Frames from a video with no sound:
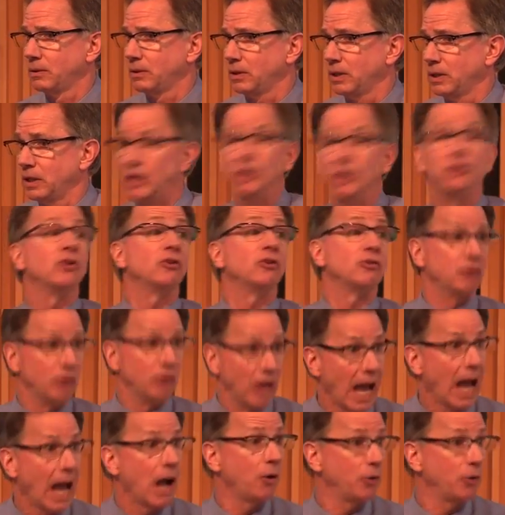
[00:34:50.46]
Because it's
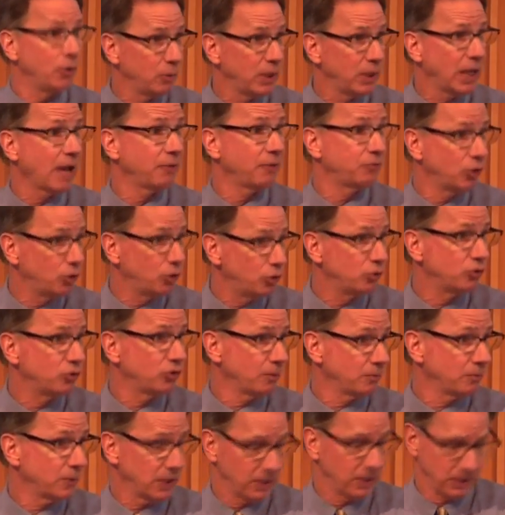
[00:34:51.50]
now that we have to do
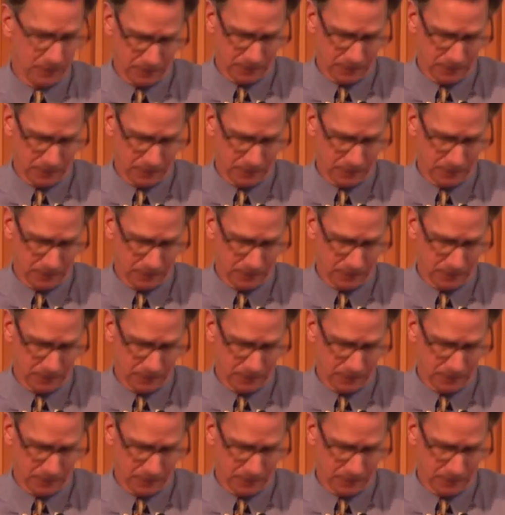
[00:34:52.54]
something.